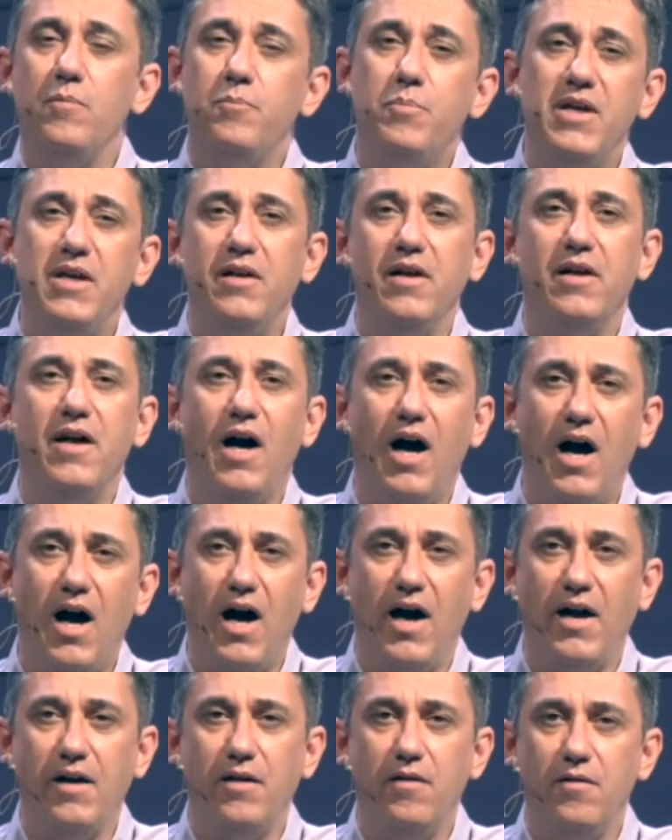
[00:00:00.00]
being a
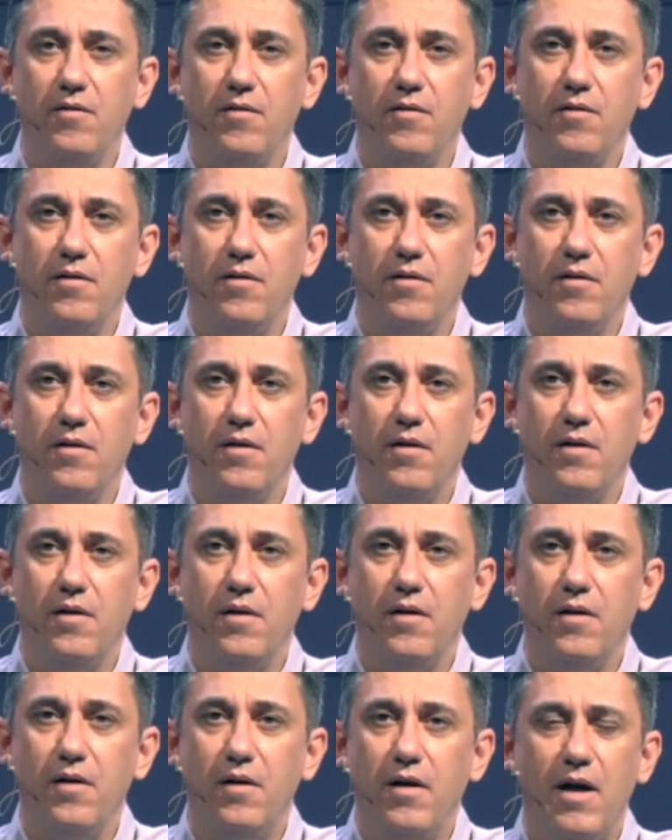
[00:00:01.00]
God
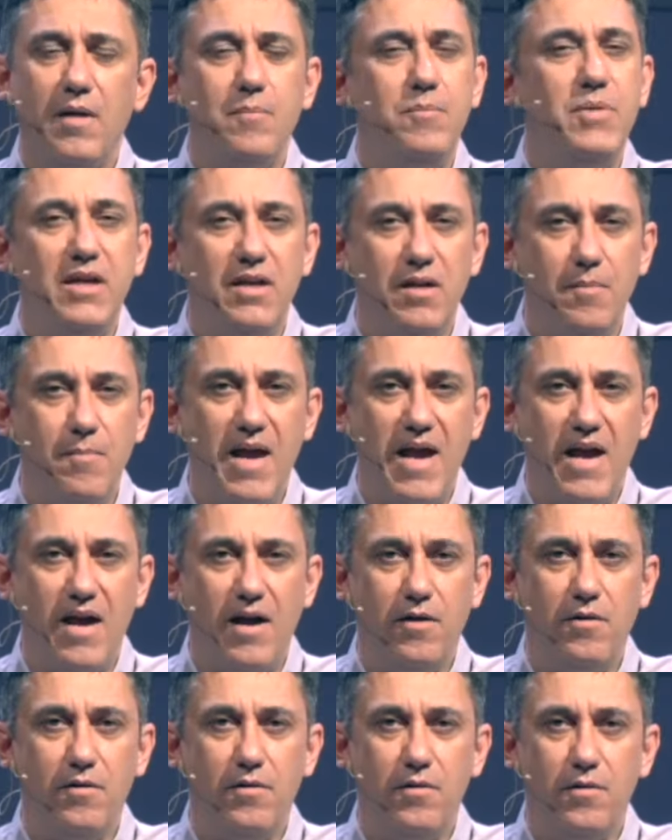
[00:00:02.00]
and being a
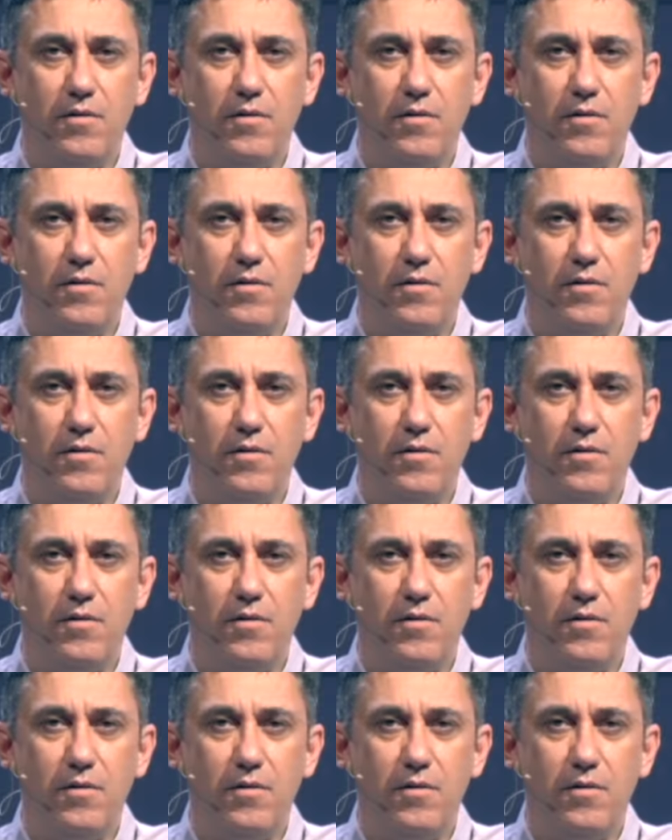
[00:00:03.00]
man?